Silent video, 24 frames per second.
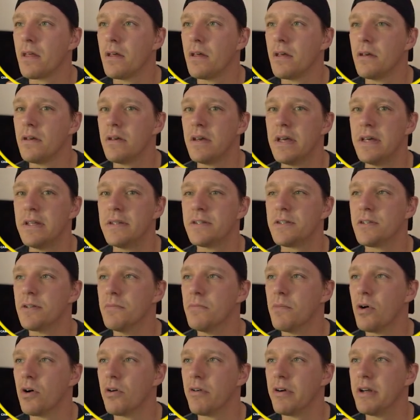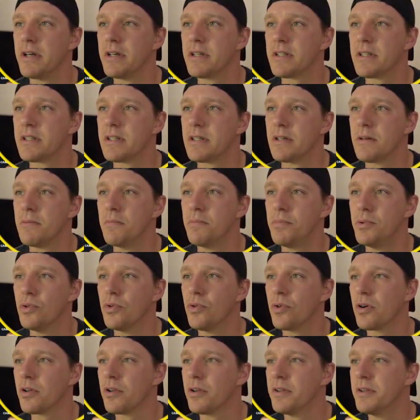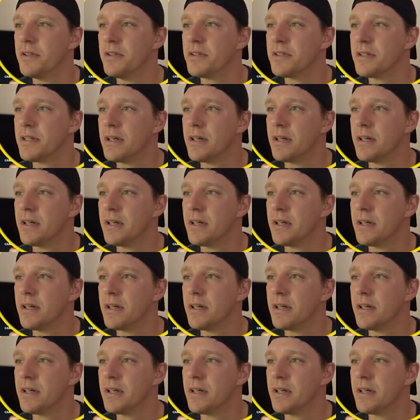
Into Morris. Bjorklund.